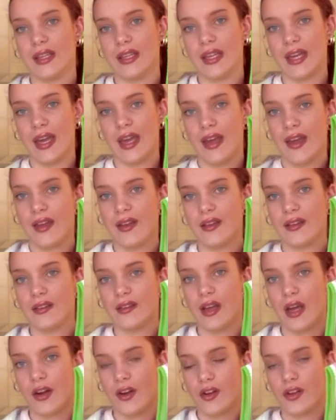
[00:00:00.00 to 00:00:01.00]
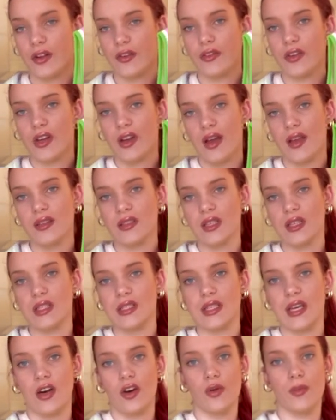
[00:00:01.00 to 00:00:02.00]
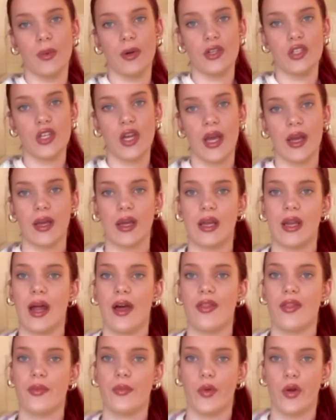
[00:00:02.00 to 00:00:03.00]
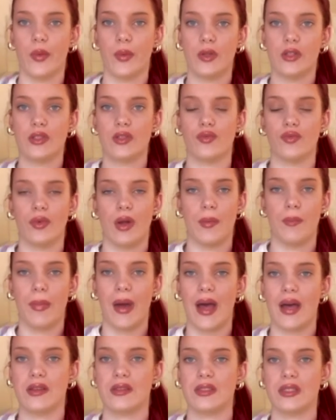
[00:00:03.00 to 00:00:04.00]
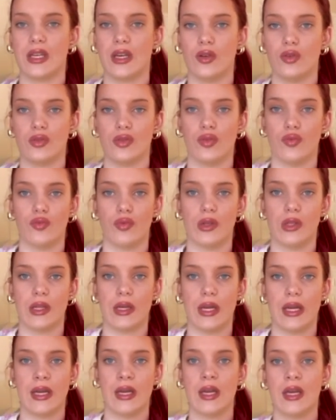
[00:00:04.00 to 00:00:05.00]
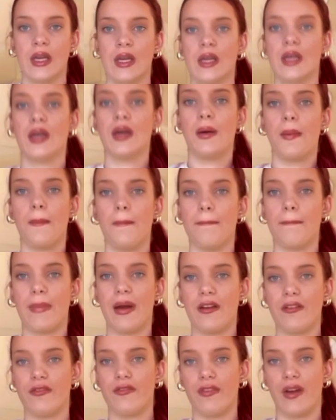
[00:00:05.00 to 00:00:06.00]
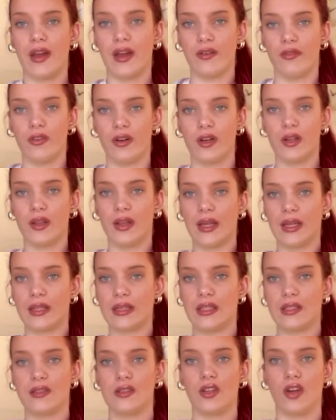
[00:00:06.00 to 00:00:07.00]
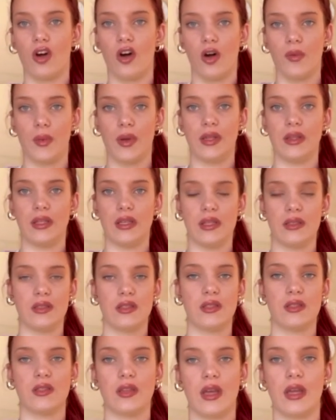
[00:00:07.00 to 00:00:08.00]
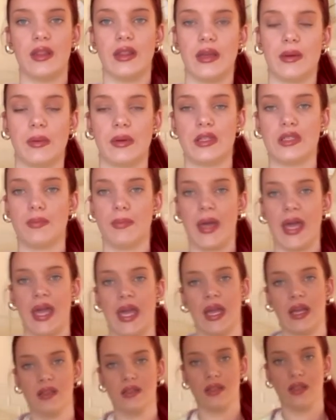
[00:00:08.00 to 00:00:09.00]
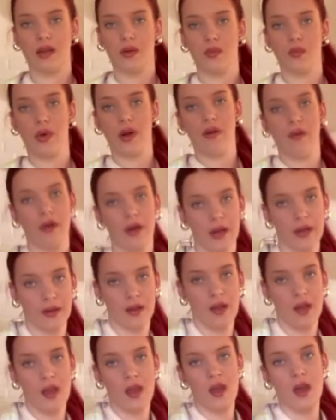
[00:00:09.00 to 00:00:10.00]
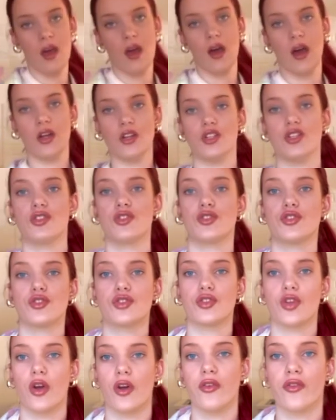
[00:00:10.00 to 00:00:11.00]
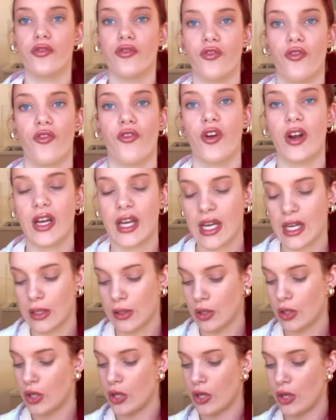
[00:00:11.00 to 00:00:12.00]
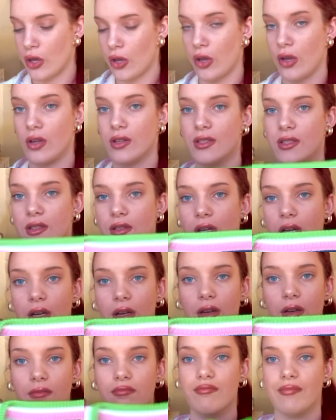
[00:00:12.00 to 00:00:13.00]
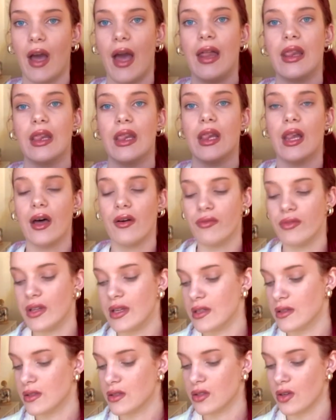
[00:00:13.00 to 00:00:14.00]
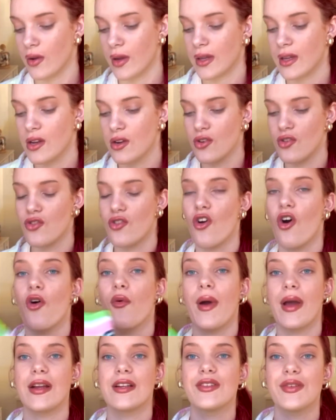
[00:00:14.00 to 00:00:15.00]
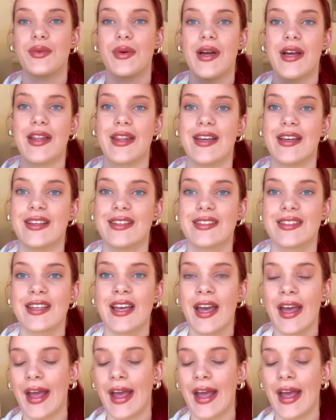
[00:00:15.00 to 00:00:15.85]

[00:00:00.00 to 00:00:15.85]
yeah i don't know if you guys can tell but check it out the moments and pastels are really my favorite like this top and this and then these pants that i'm wearing are just so freaking cute and i love this so i cannot wait to wear this